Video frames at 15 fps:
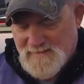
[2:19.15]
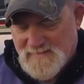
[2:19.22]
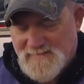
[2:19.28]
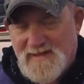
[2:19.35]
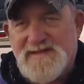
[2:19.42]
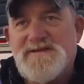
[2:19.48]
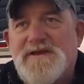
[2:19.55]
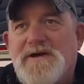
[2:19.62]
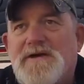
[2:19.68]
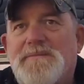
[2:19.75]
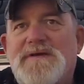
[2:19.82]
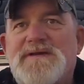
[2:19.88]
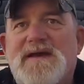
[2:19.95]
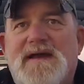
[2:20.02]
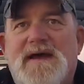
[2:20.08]
And that's good
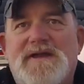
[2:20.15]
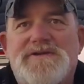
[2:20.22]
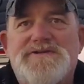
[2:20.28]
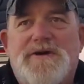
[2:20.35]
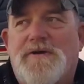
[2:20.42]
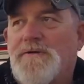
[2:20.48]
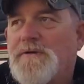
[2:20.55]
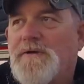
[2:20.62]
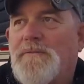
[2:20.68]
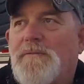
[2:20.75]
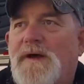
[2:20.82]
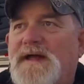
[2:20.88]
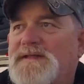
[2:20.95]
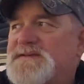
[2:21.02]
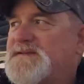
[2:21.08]
because I got a charter on
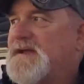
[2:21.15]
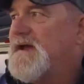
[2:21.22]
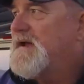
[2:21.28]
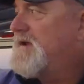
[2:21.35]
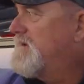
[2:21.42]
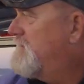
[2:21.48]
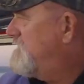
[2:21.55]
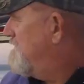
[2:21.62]
Wednesday.